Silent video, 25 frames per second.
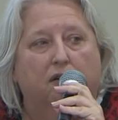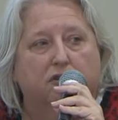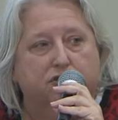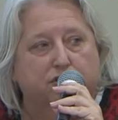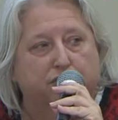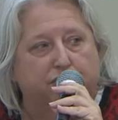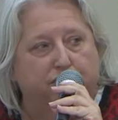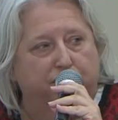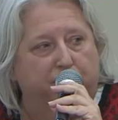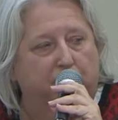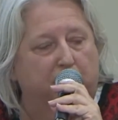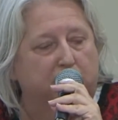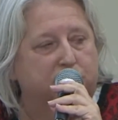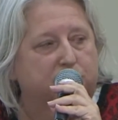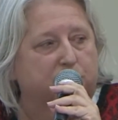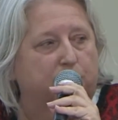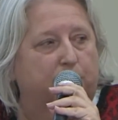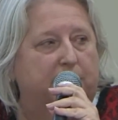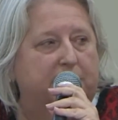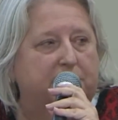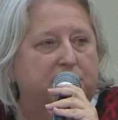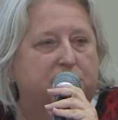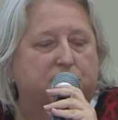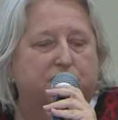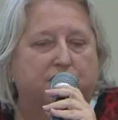The first
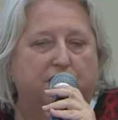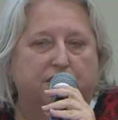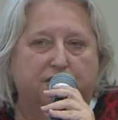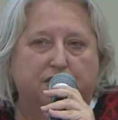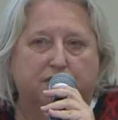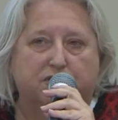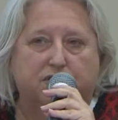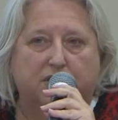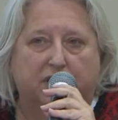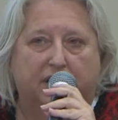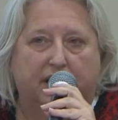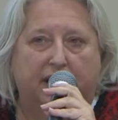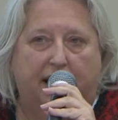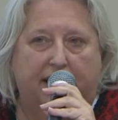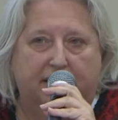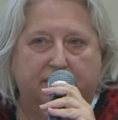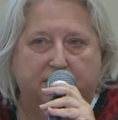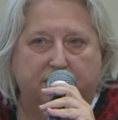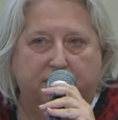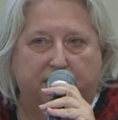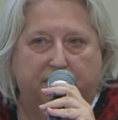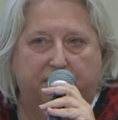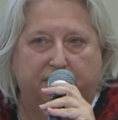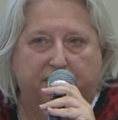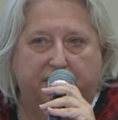question of the
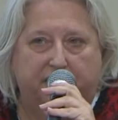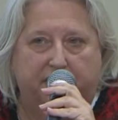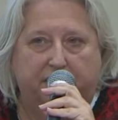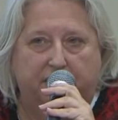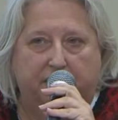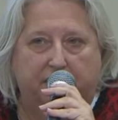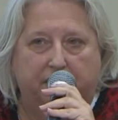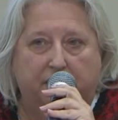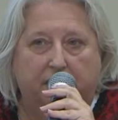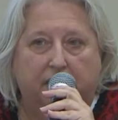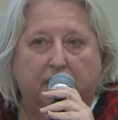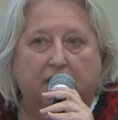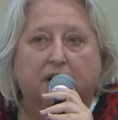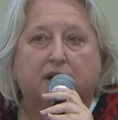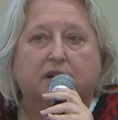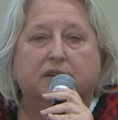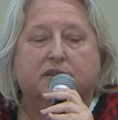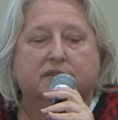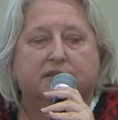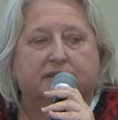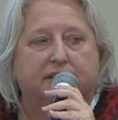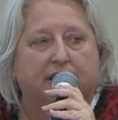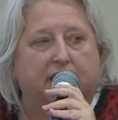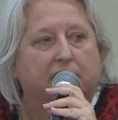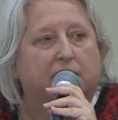Gartner figure,
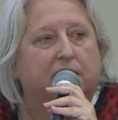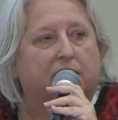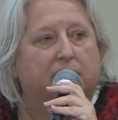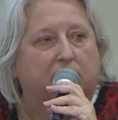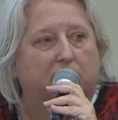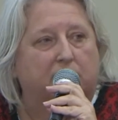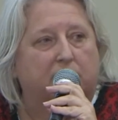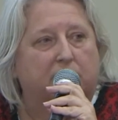say